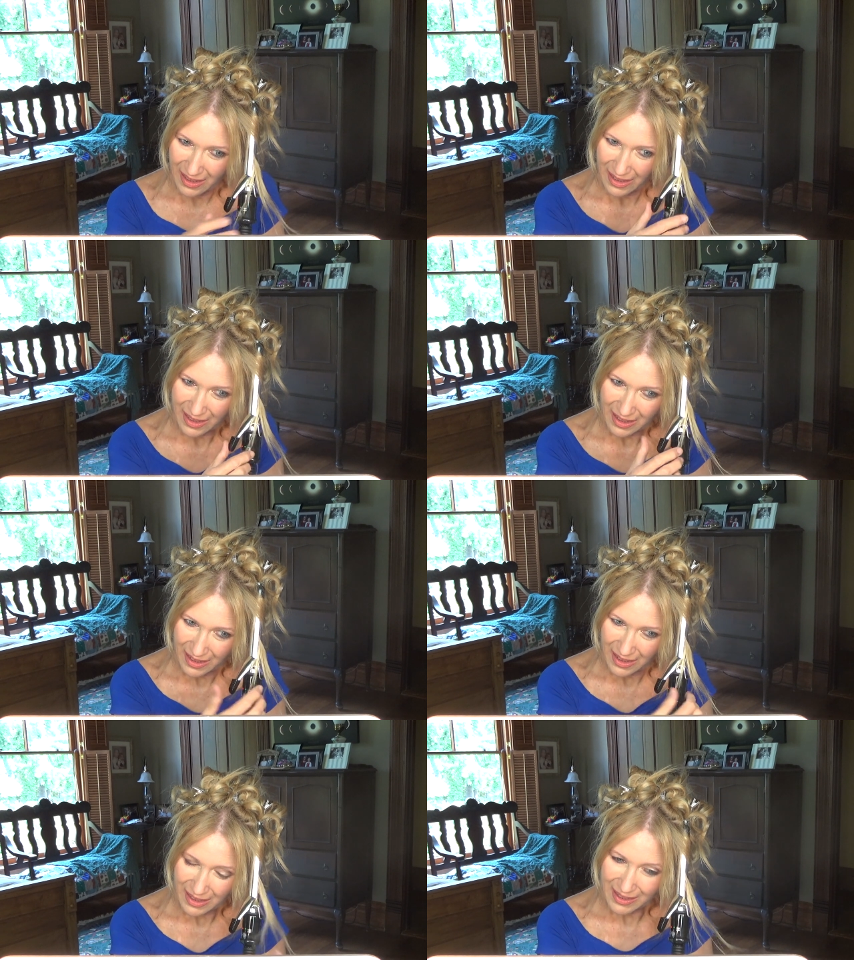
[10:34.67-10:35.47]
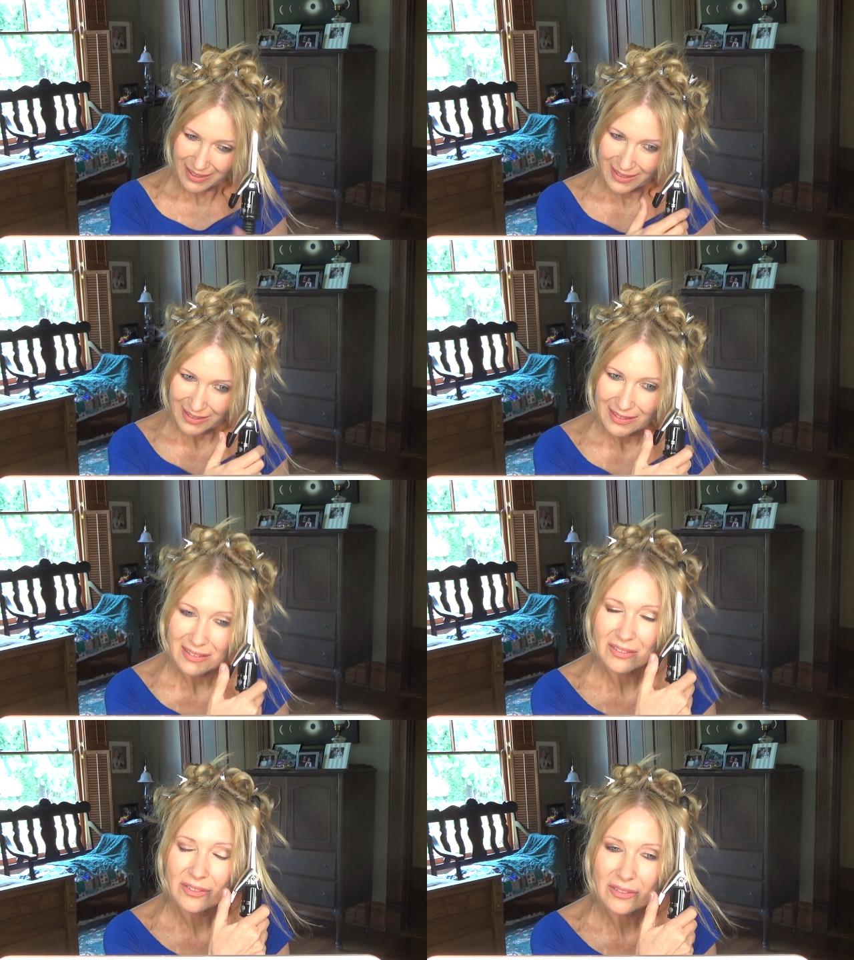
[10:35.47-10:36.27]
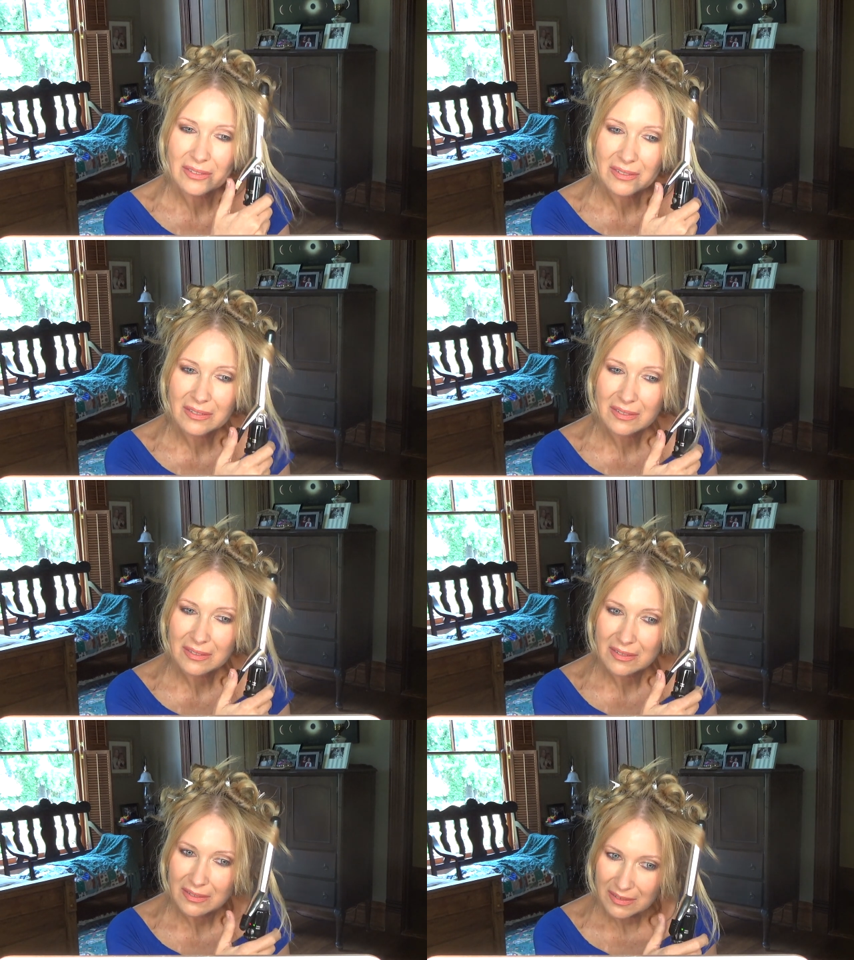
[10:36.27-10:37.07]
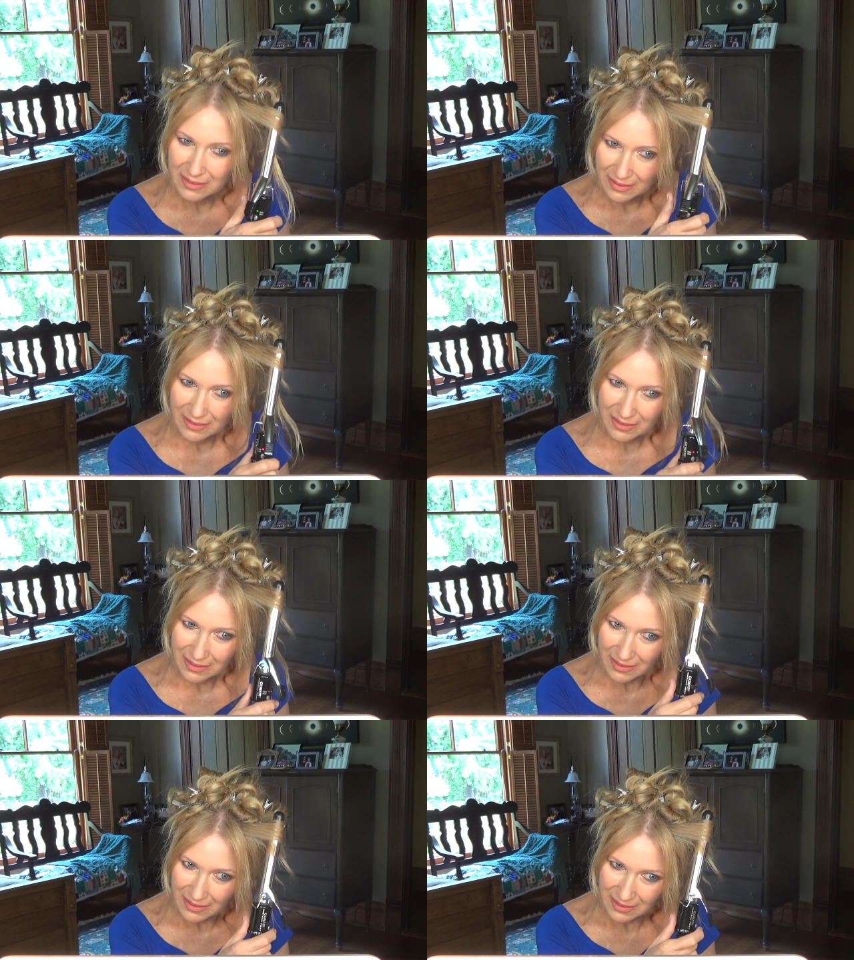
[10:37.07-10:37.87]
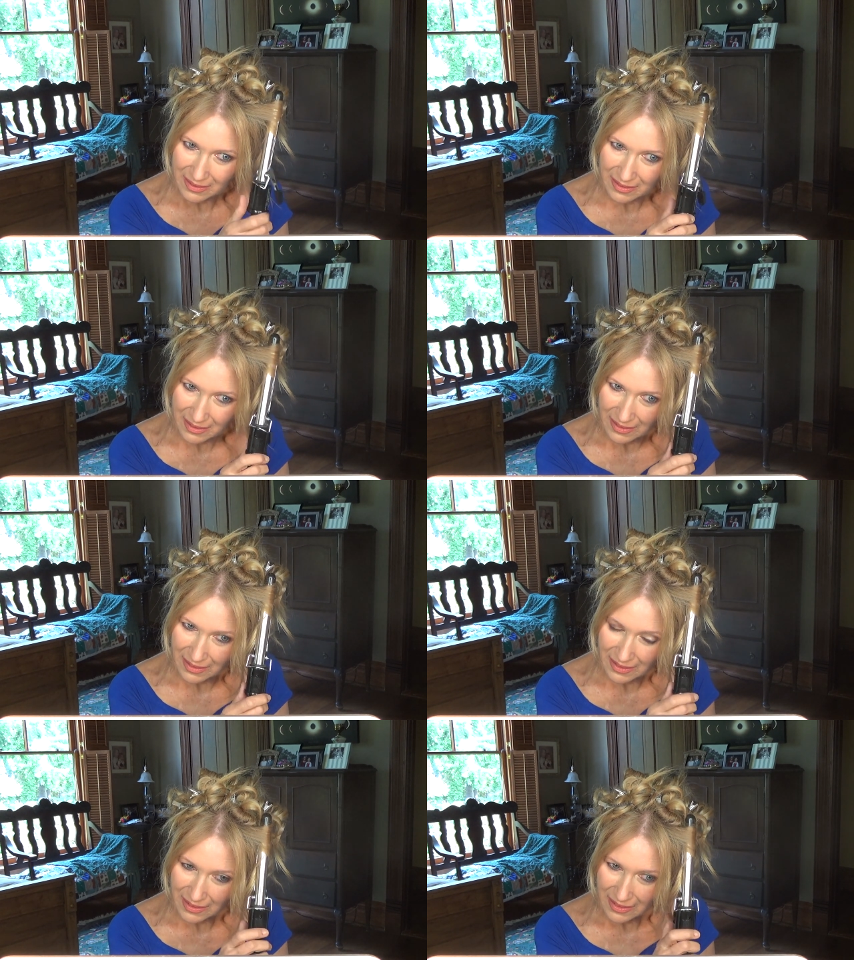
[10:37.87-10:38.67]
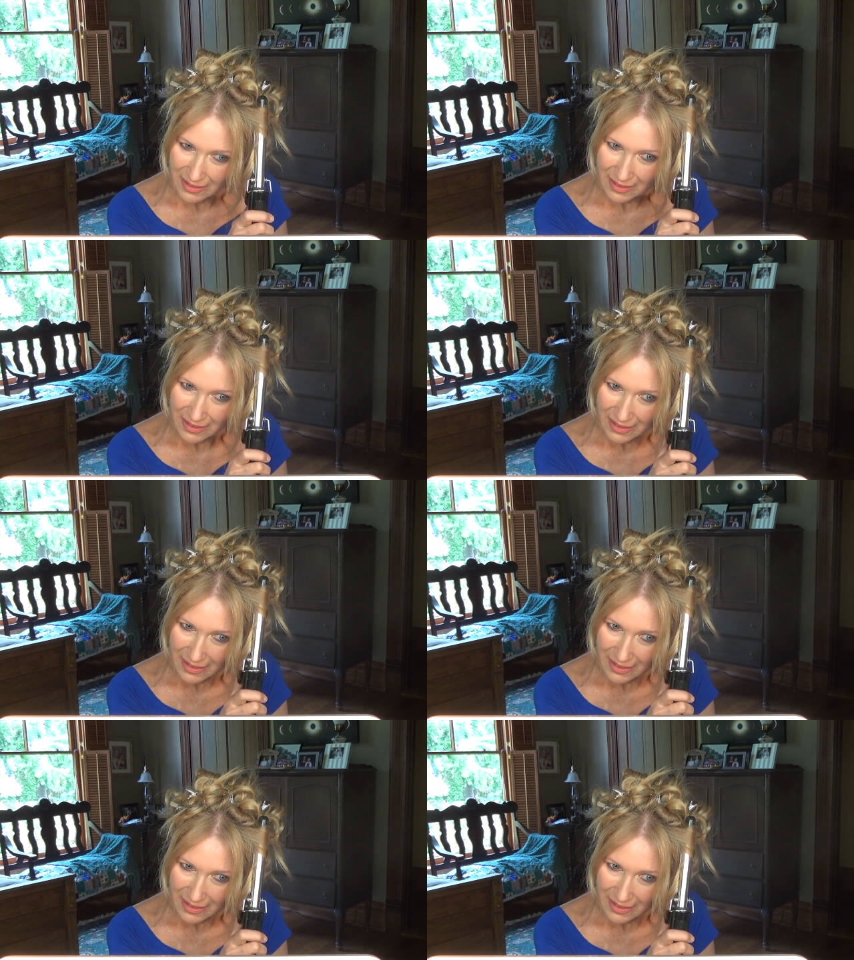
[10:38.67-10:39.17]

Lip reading: (silence)